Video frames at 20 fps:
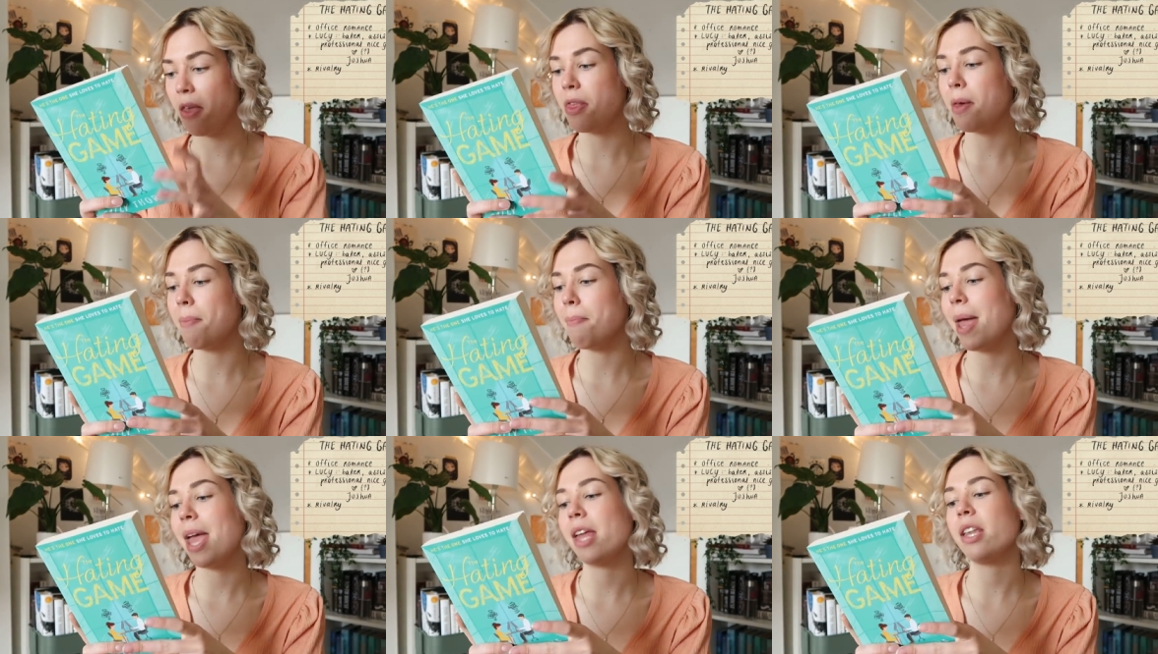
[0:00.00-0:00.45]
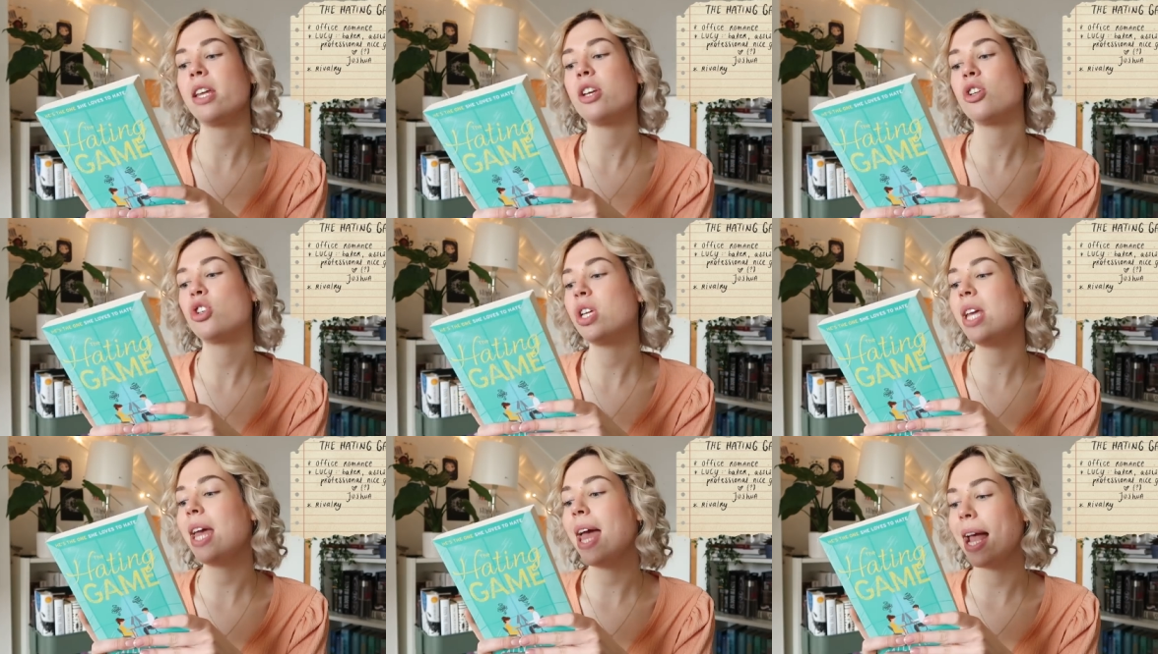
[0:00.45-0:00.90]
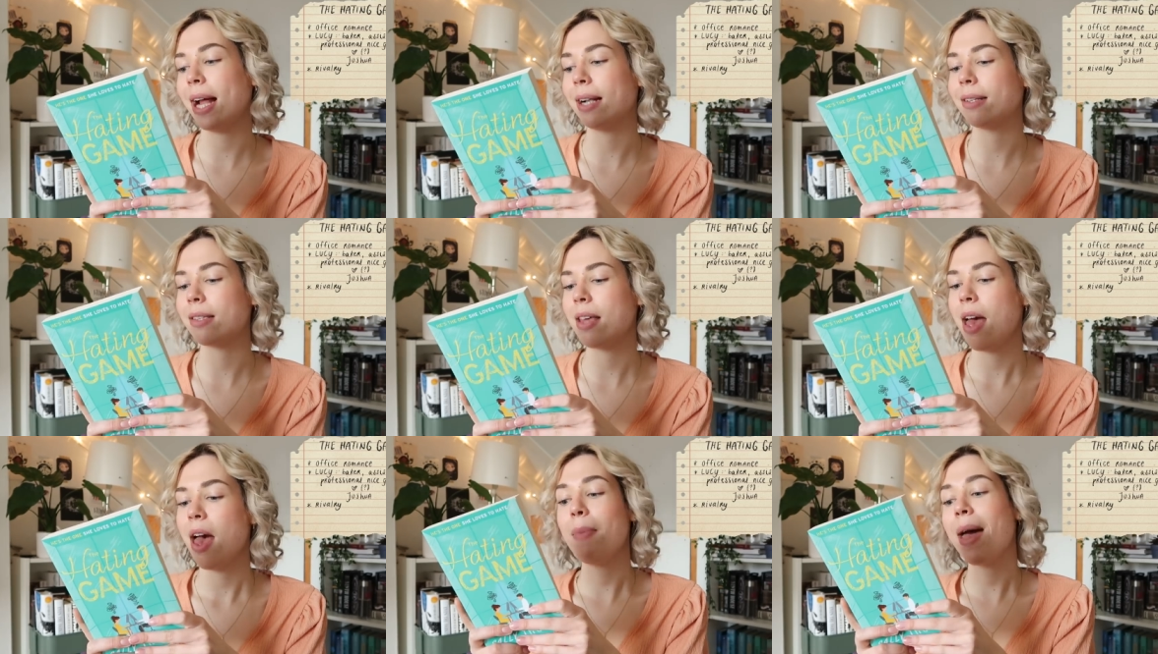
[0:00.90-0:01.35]
the man she
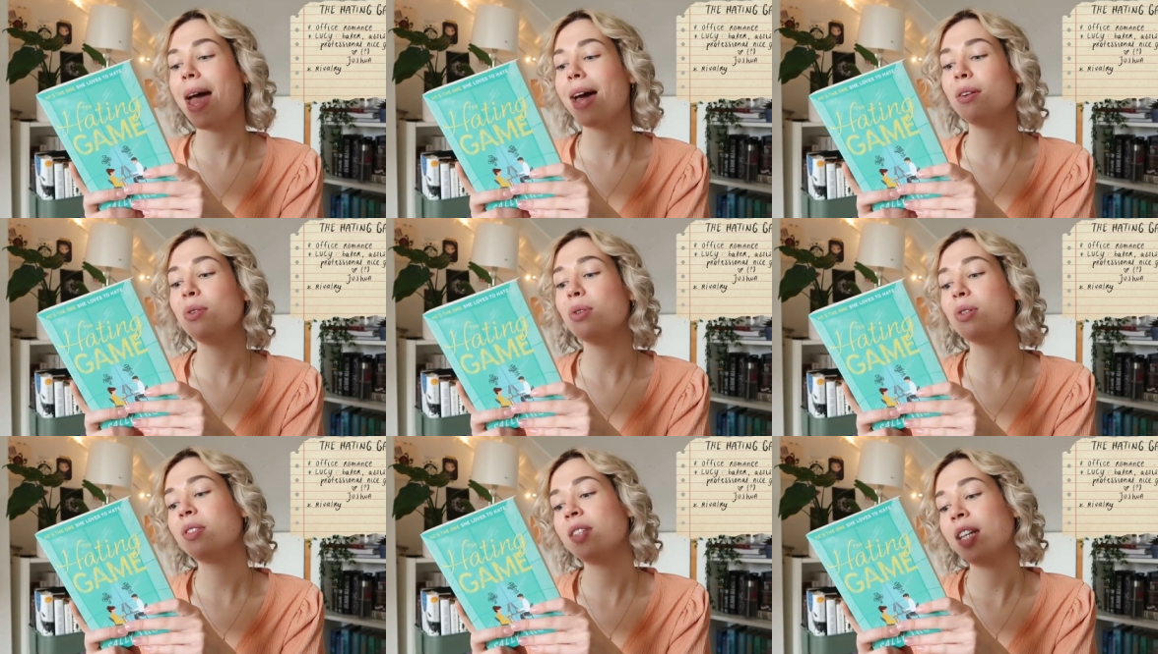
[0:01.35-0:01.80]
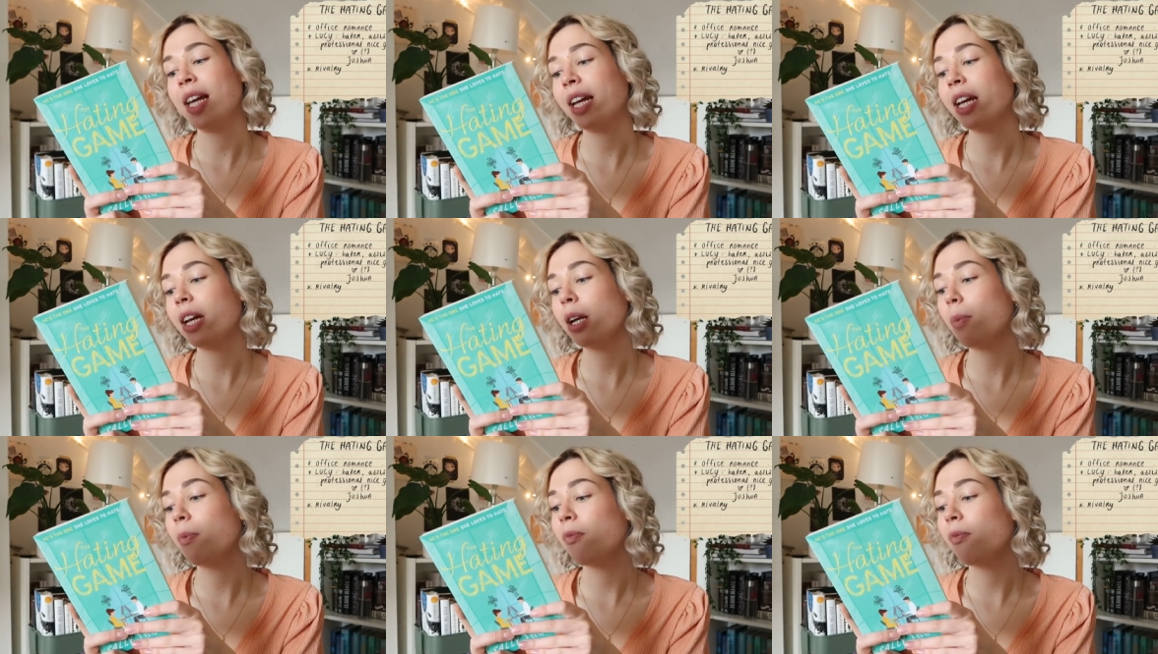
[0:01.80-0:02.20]
hates, the man who's taking